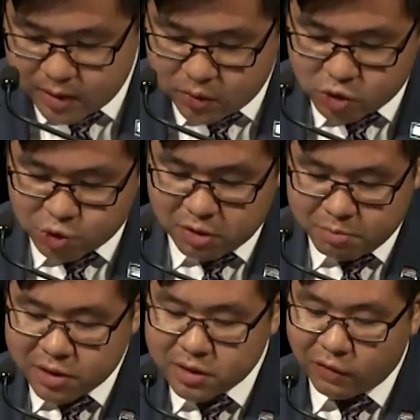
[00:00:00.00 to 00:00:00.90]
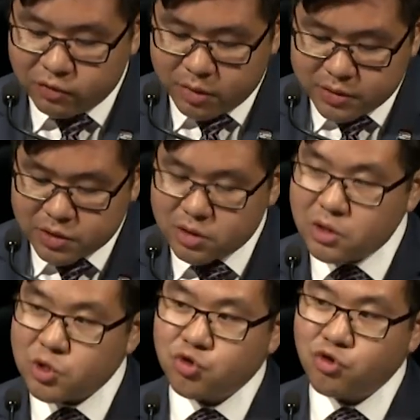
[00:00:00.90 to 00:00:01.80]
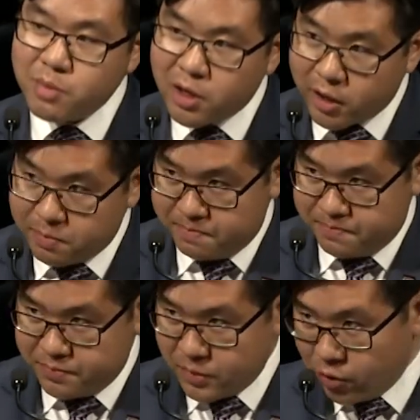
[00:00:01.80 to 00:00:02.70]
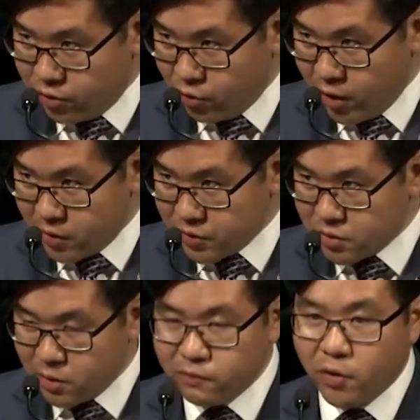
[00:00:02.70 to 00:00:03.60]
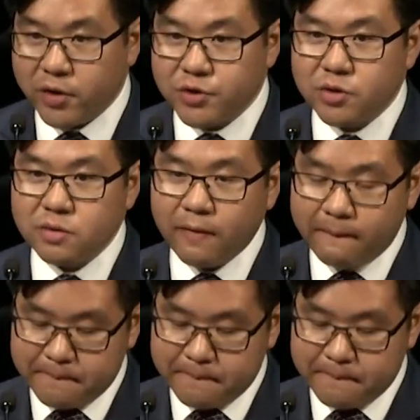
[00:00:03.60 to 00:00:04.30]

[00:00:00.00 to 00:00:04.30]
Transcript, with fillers: which permit governments to discriminate on the grounds of race.